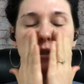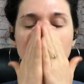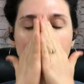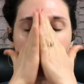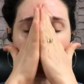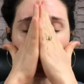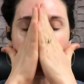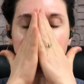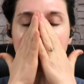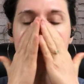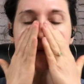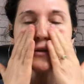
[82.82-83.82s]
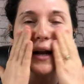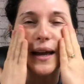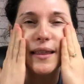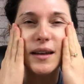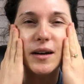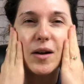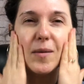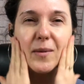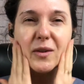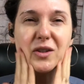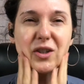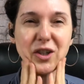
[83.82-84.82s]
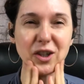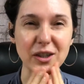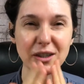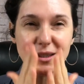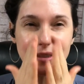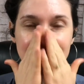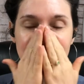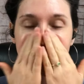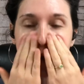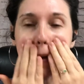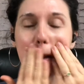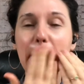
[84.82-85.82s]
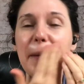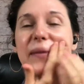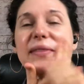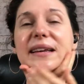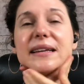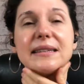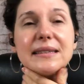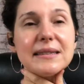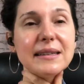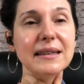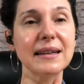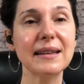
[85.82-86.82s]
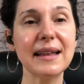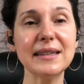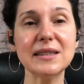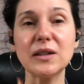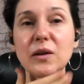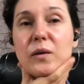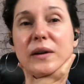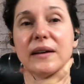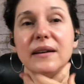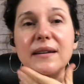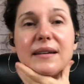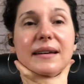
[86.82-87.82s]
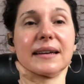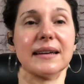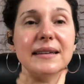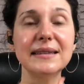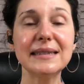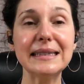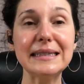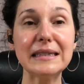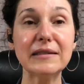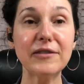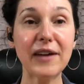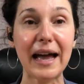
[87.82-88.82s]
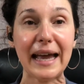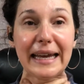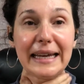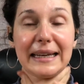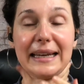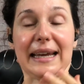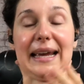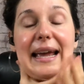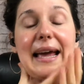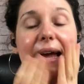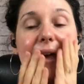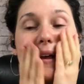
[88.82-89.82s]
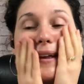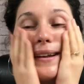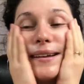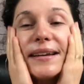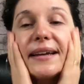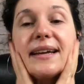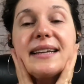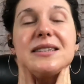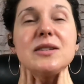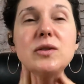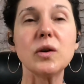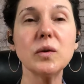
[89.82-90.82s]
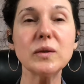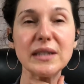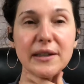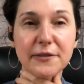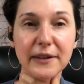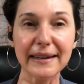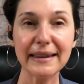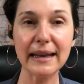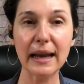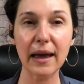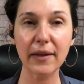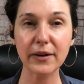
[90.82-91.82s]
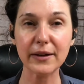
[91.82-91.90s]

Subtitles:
feels so dry that it almost hurts. This cleansing oil is divine, and it's so different than other